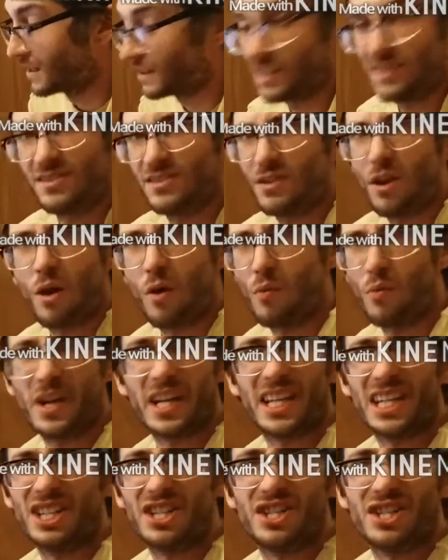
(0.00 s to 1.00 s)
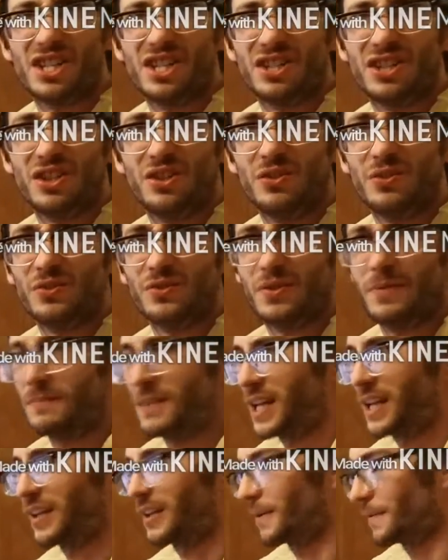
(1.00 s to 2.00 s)
This is all wiki shit too, so I'm
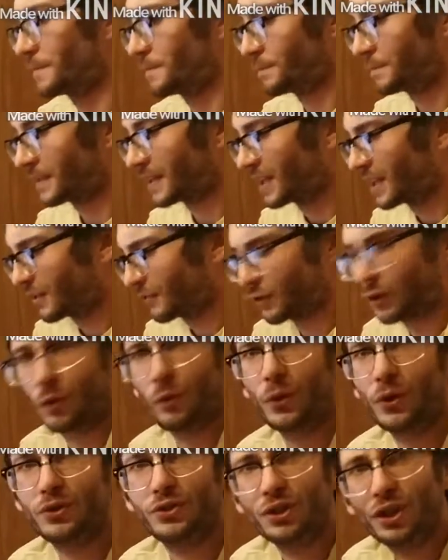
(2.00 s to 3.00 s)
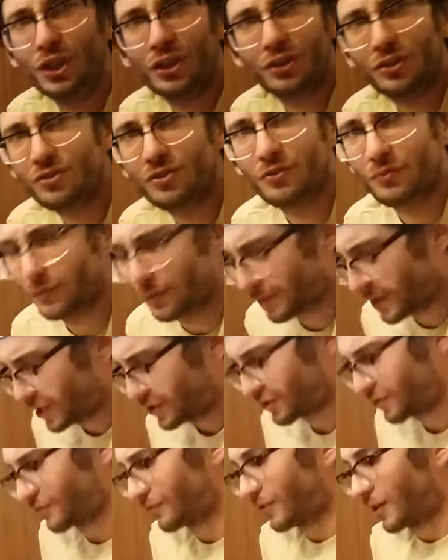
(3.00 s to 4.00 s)
like, because where's he getting this
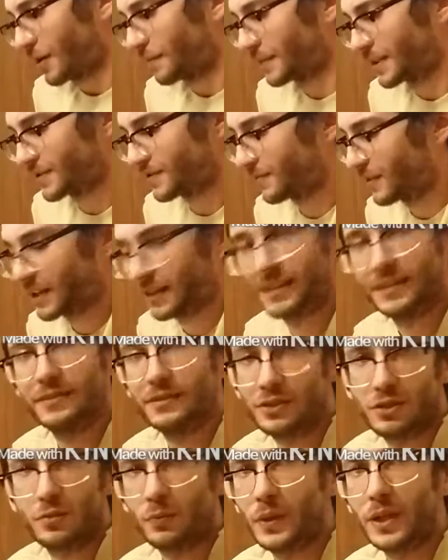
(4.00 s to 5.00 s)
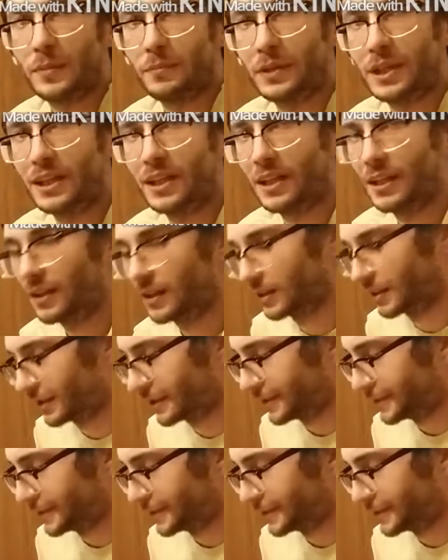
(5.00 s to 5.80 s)
information from? It's fucking just Wikipedia.